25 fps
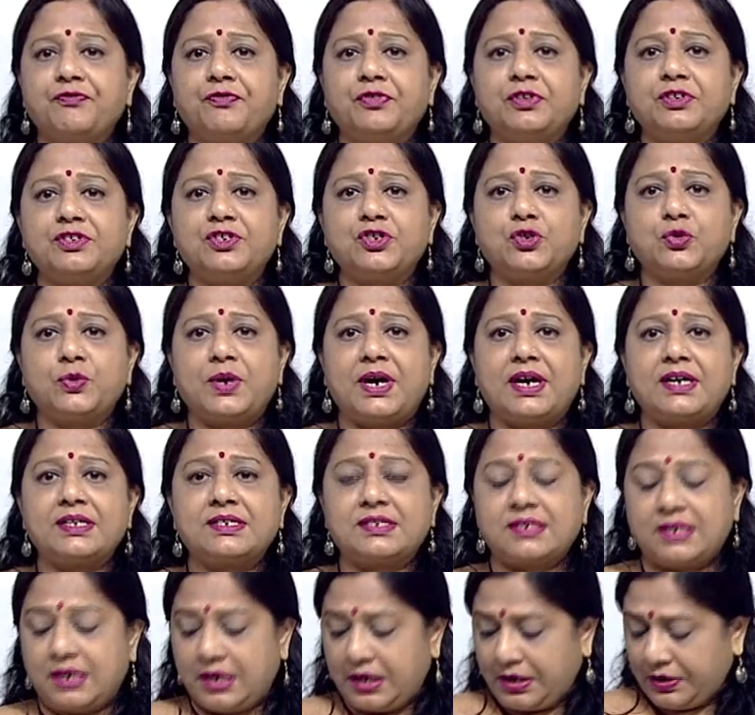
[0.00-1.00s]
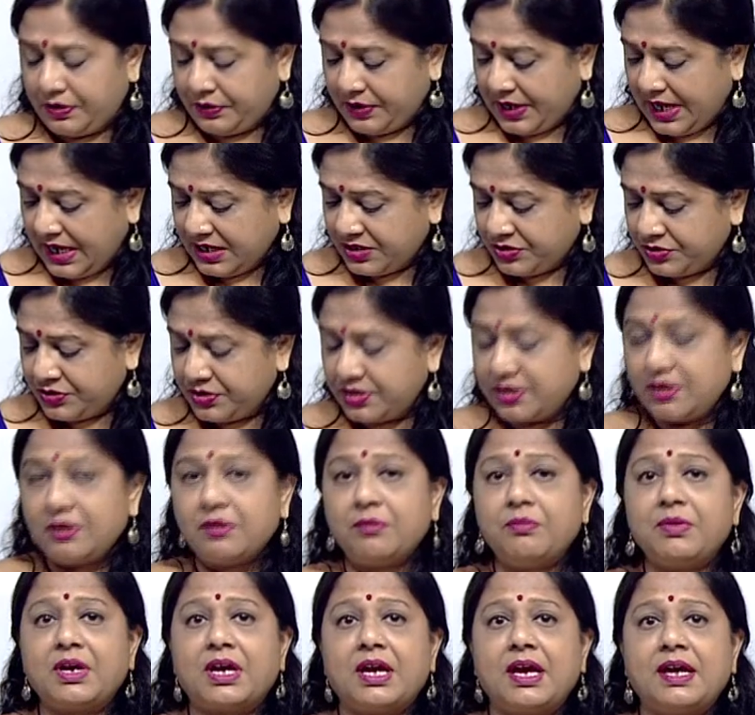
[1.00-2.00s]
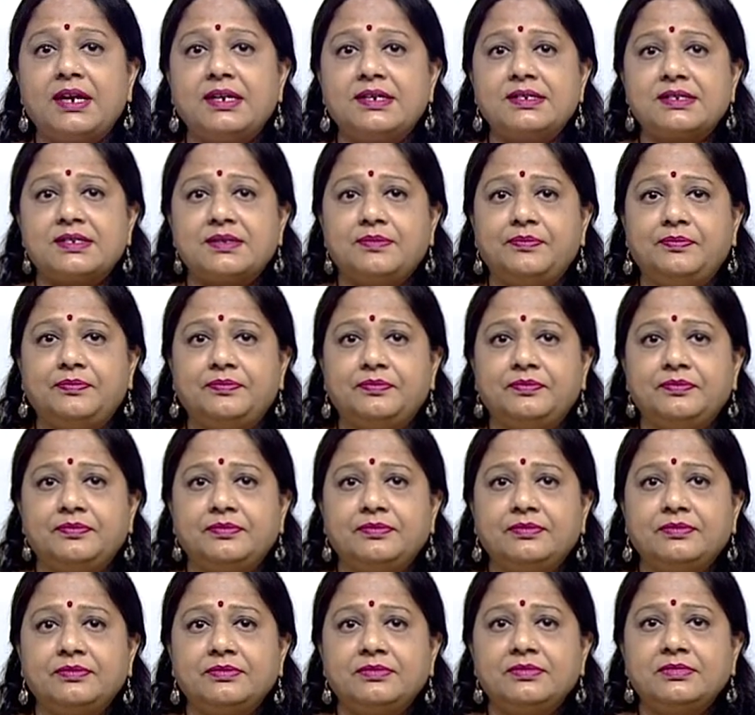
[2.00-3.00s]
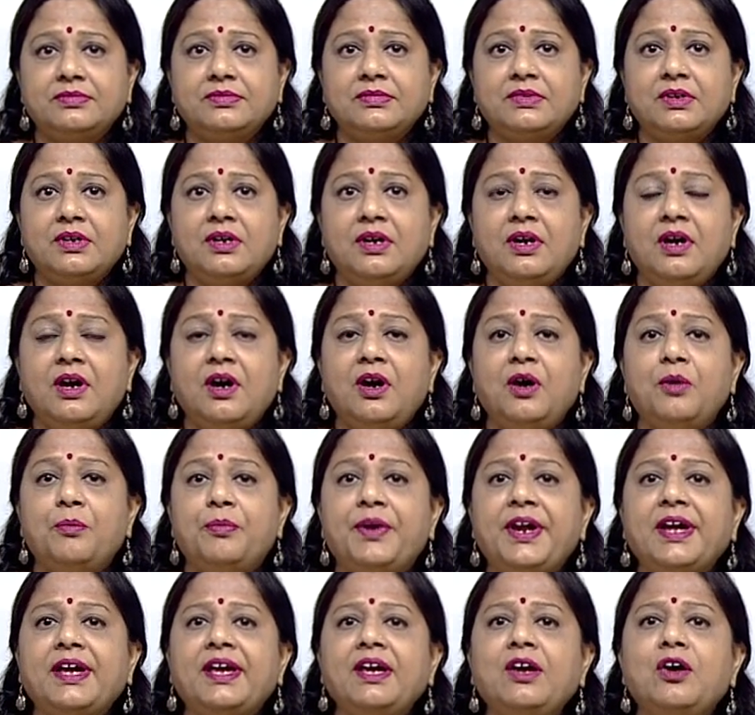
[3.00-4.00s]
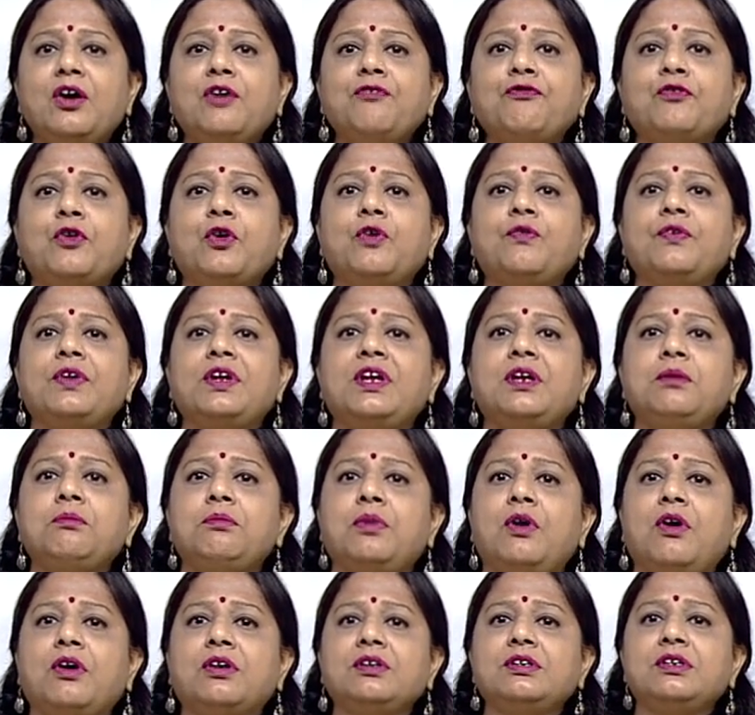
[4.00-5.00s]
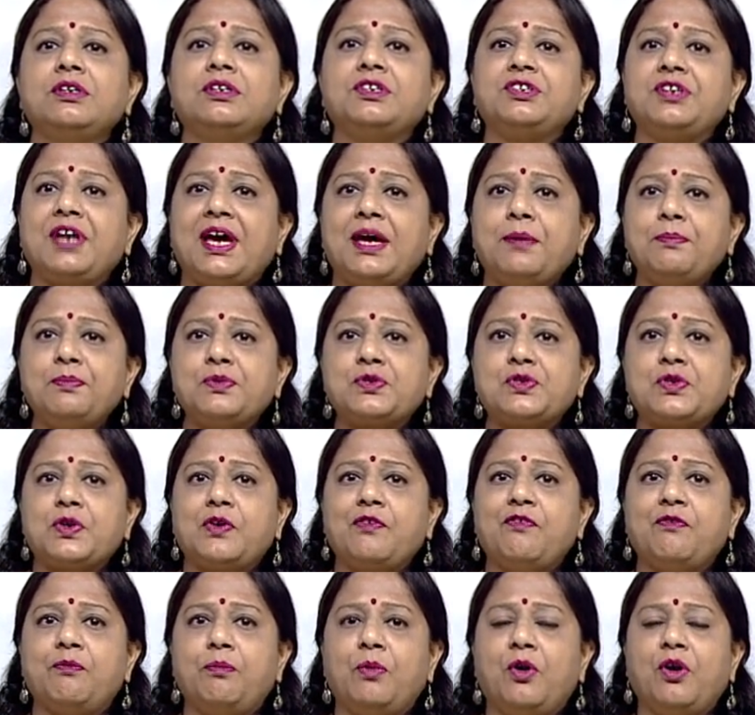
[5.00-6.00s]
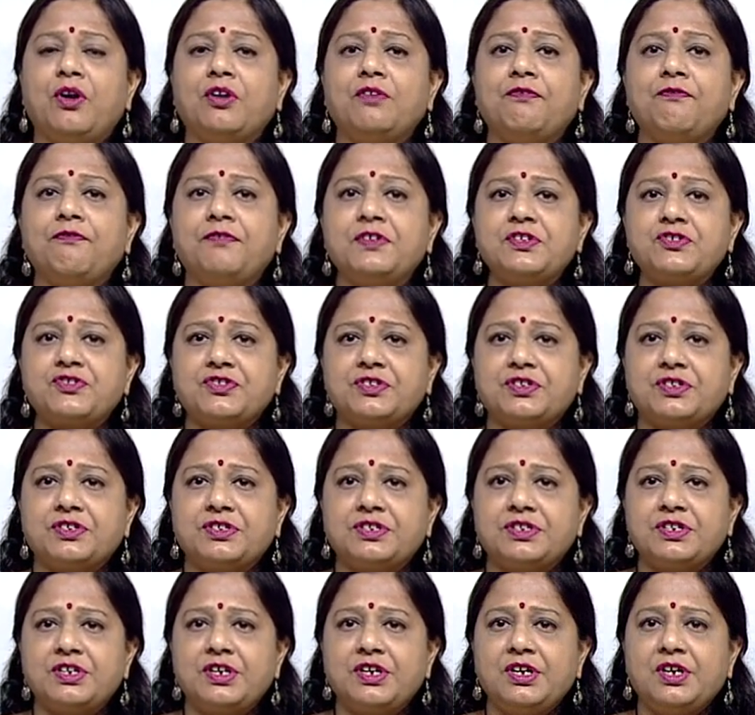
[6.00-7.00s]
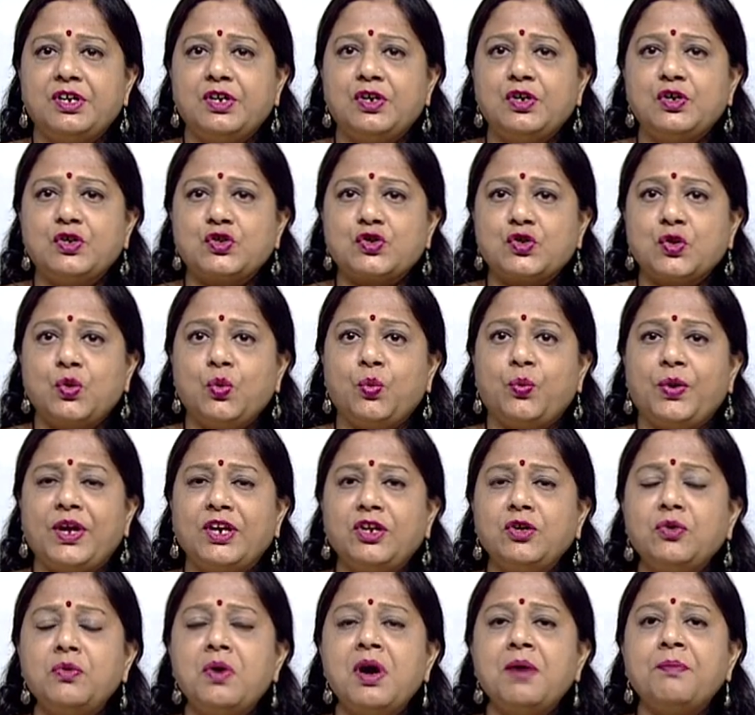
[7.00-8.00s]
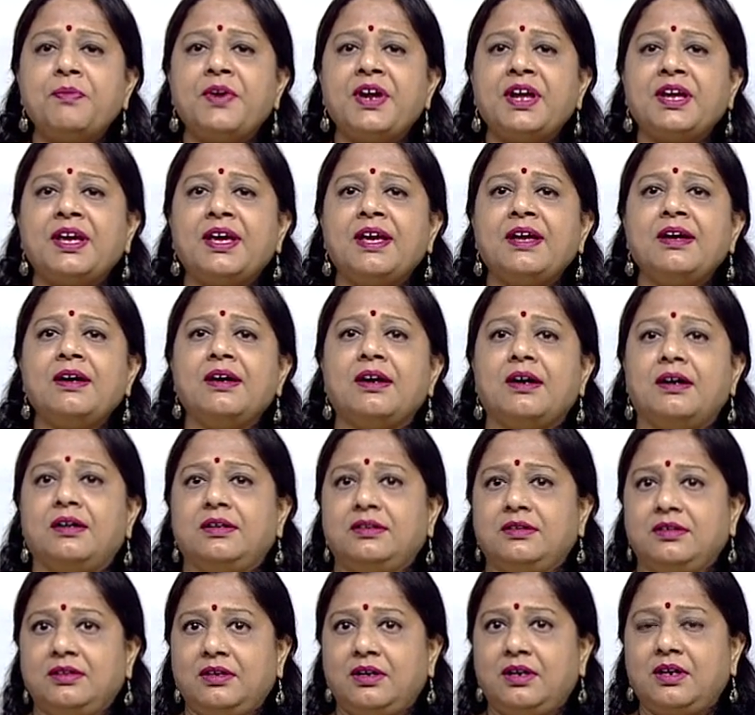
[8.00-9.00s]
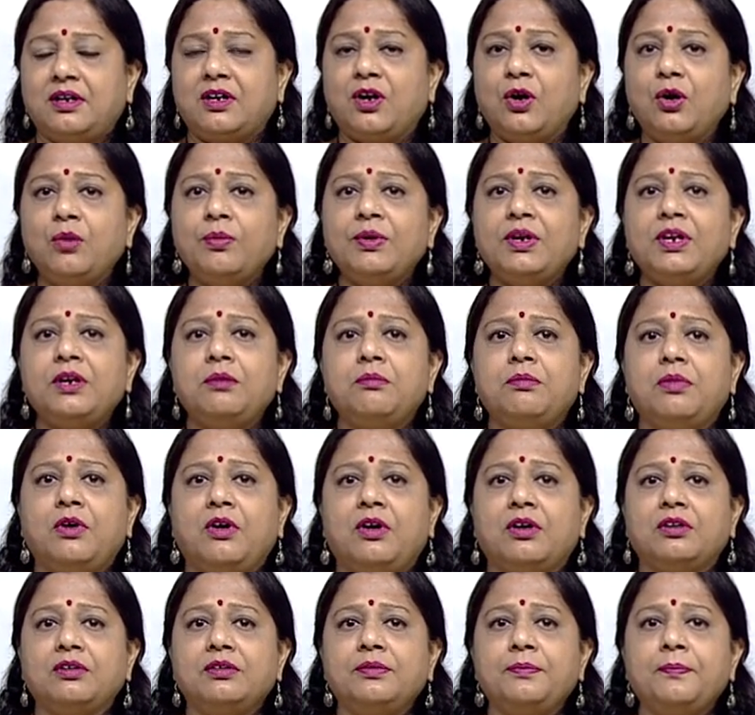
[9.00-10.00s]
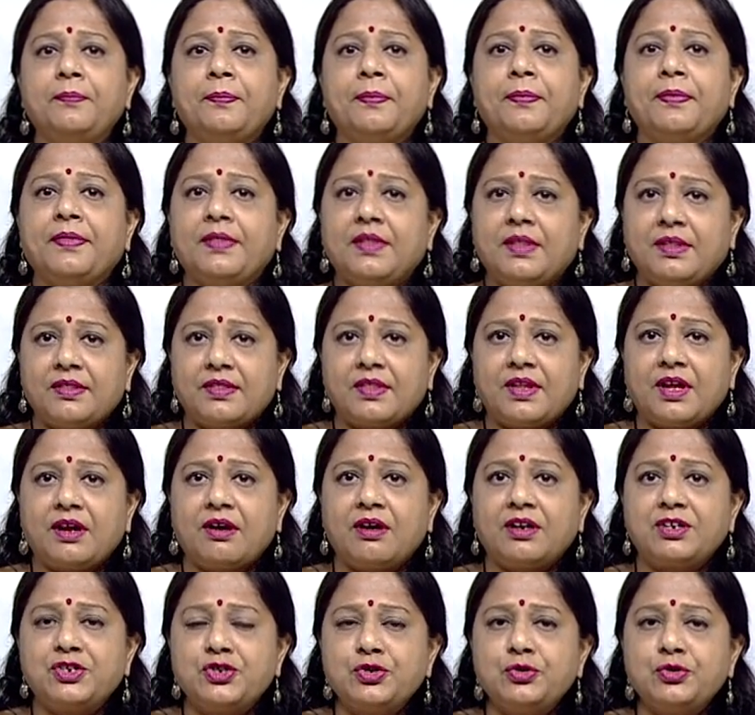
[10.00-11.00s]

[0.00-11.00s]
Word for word: referred to as reaction mechanism. Breaking of covalent bond, types of bond fission. So when you are breaking a covalent bond, there are